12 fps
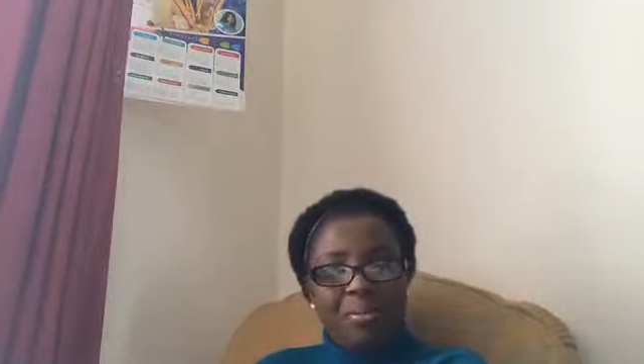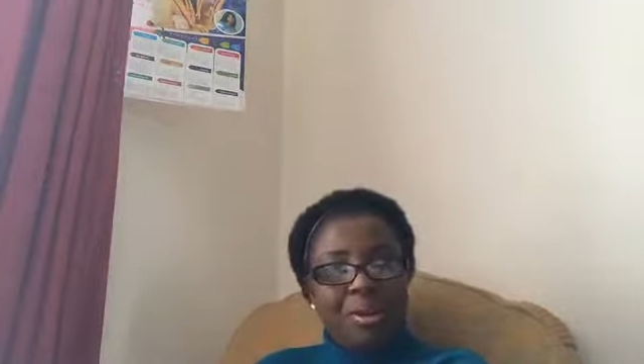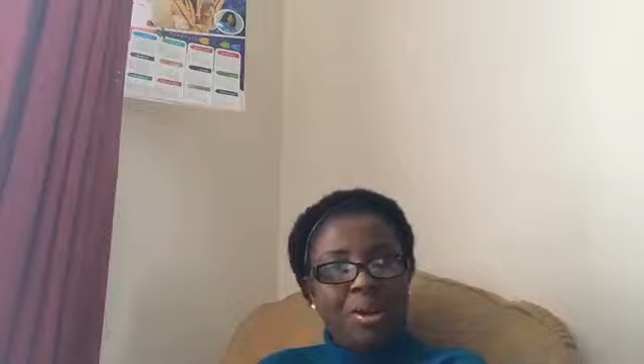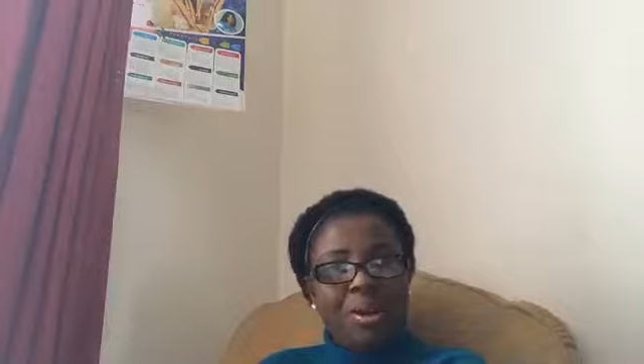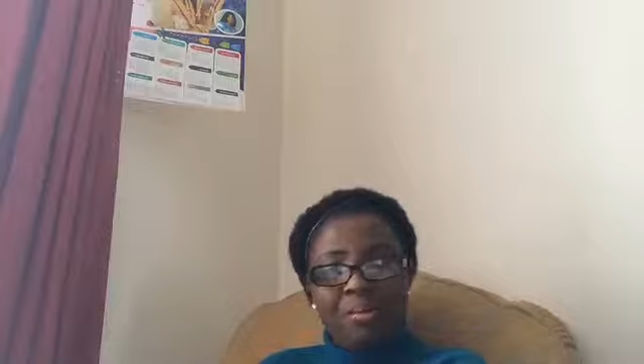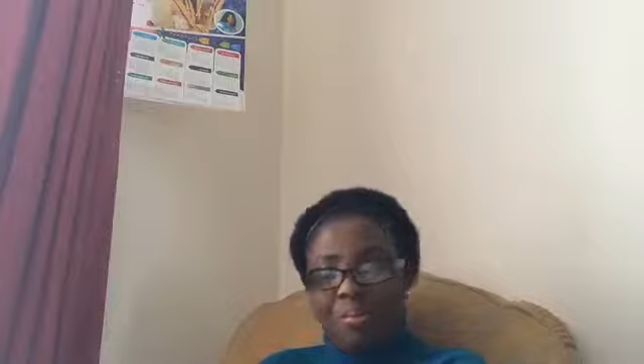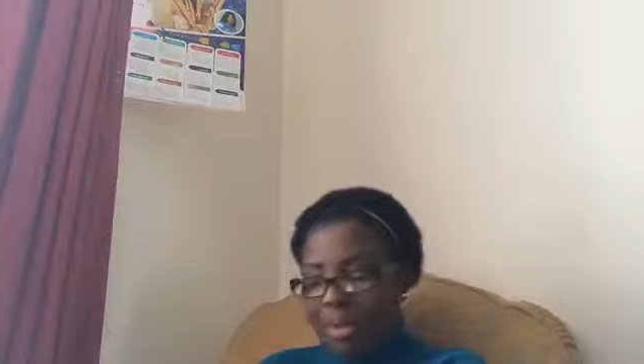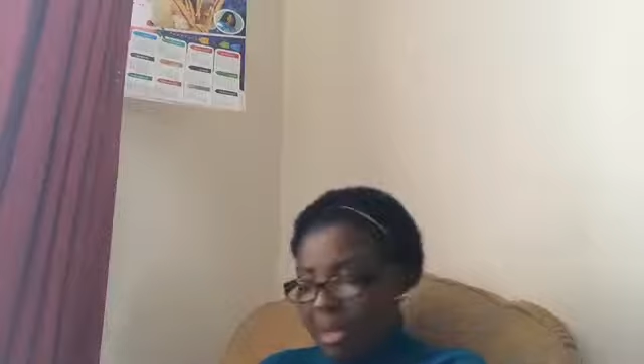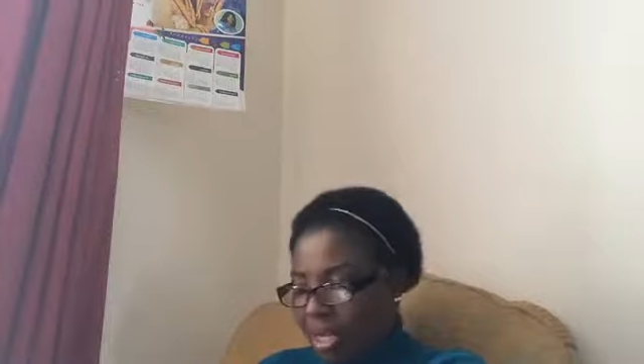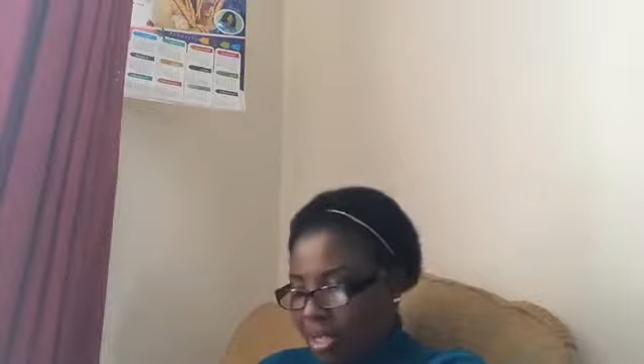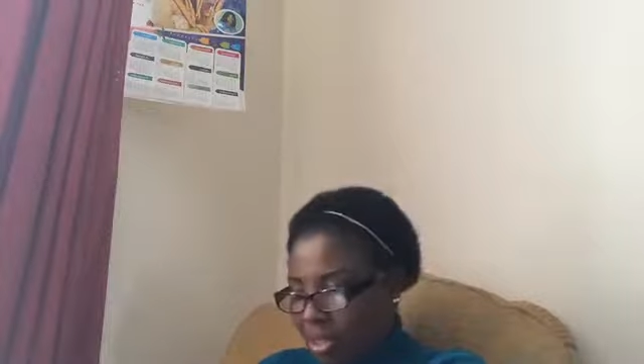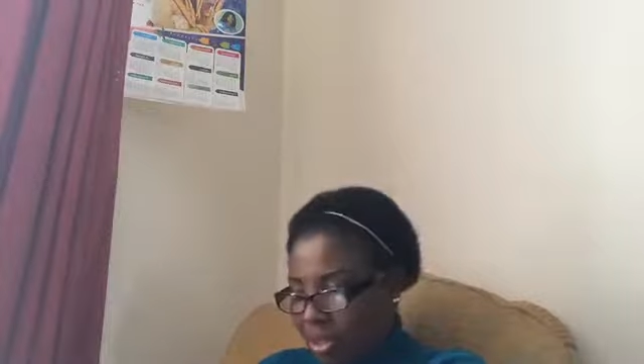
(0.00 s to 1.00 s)
God
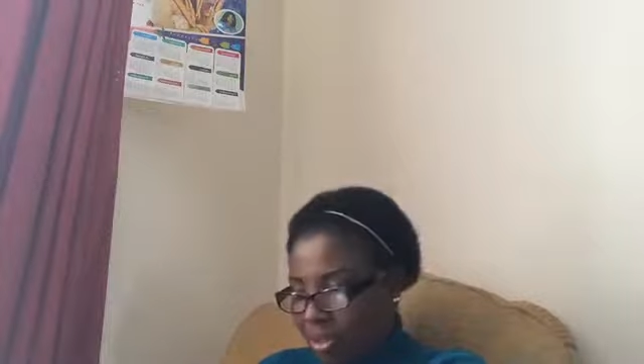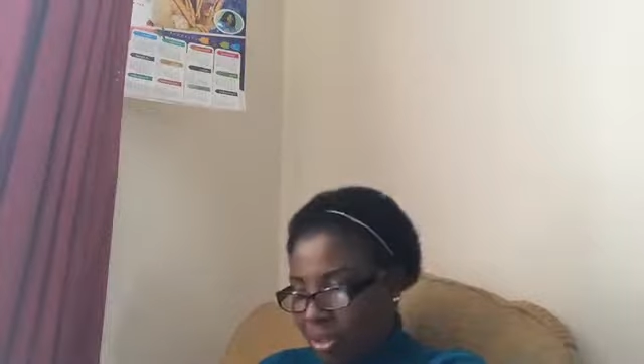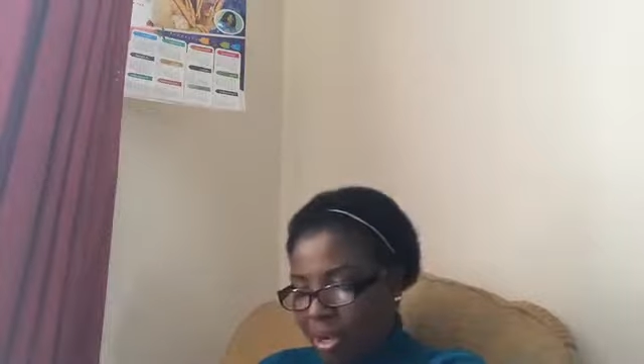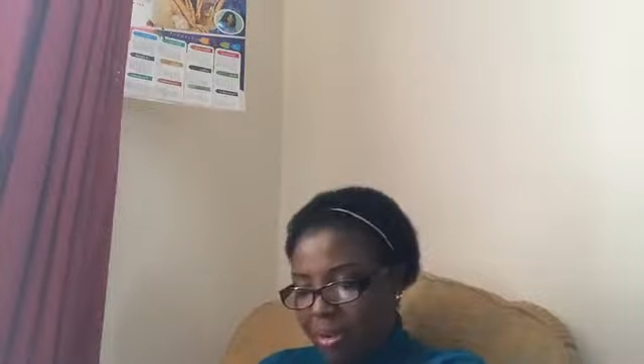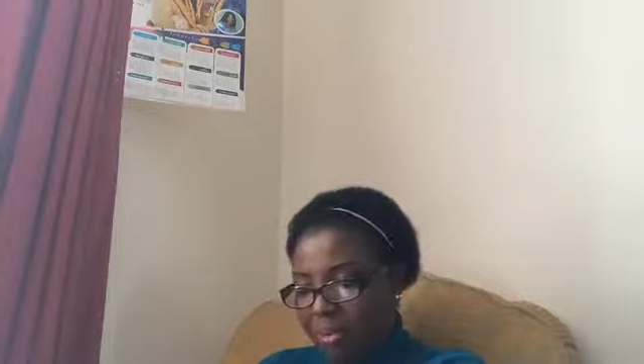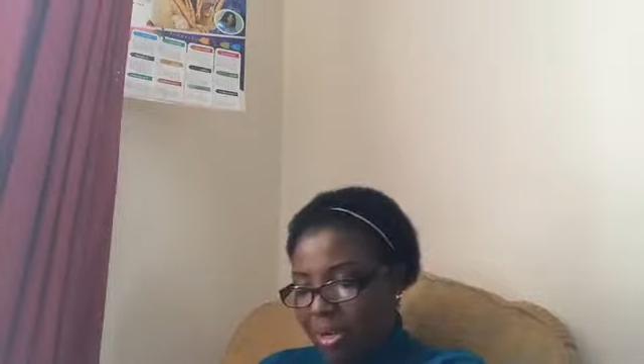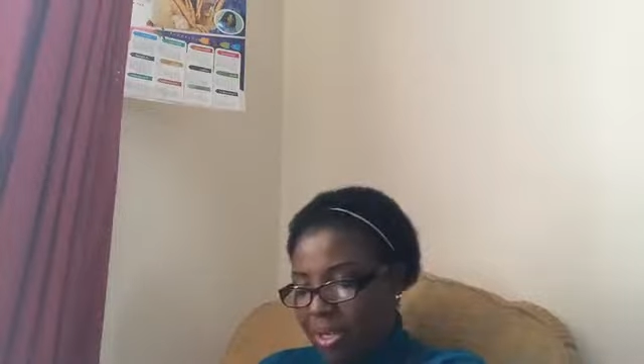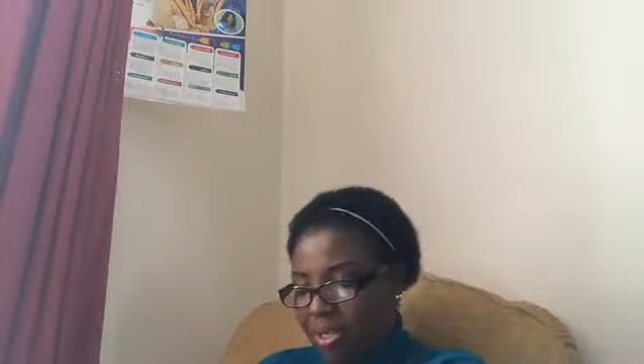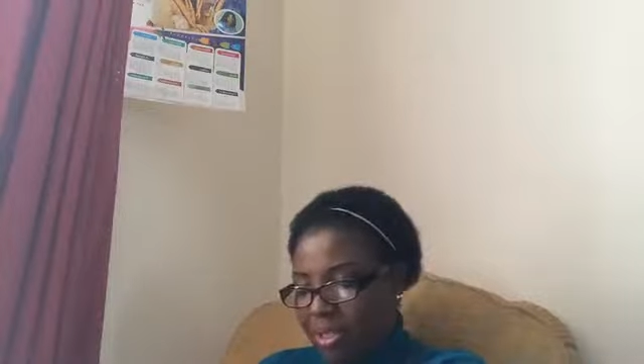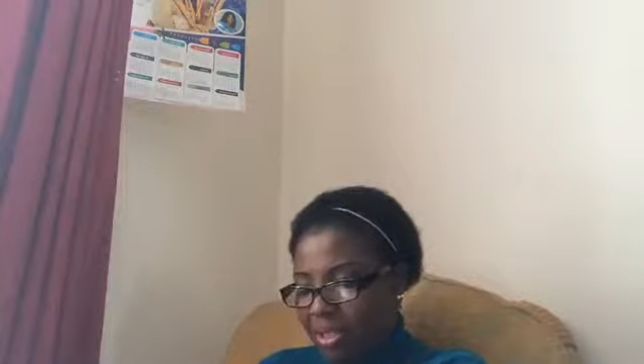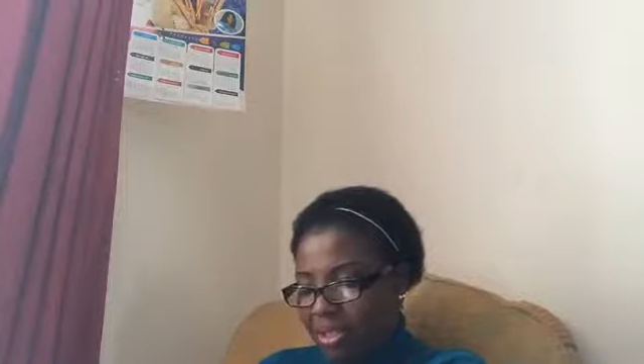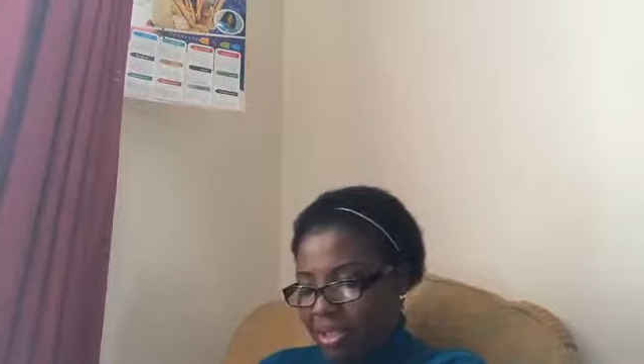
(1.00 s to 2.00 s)
bless you. God
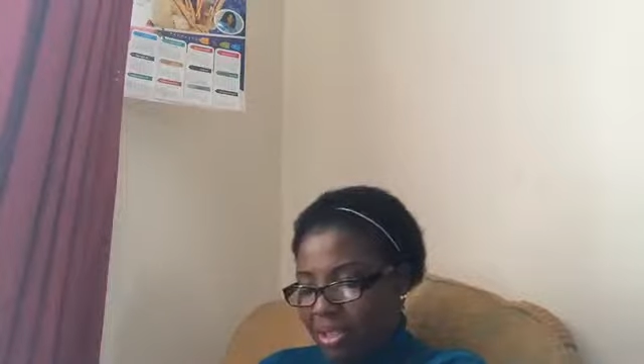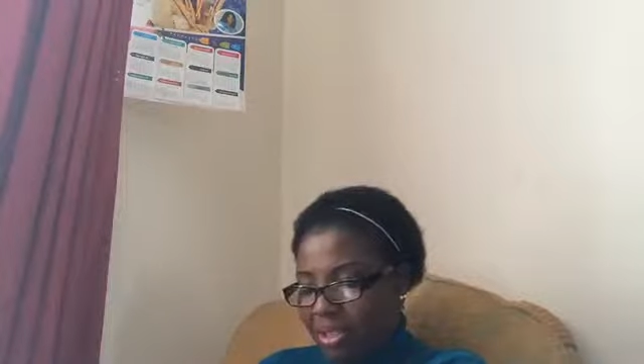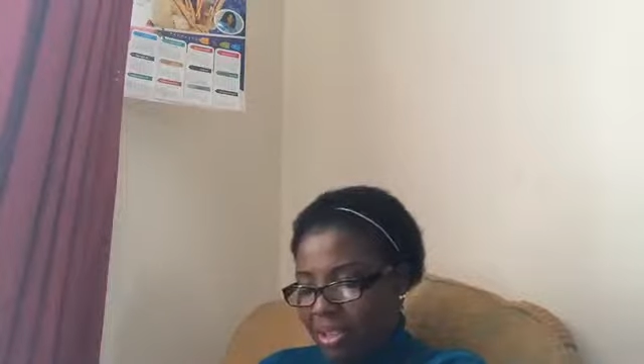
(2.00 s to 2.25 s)
bless you.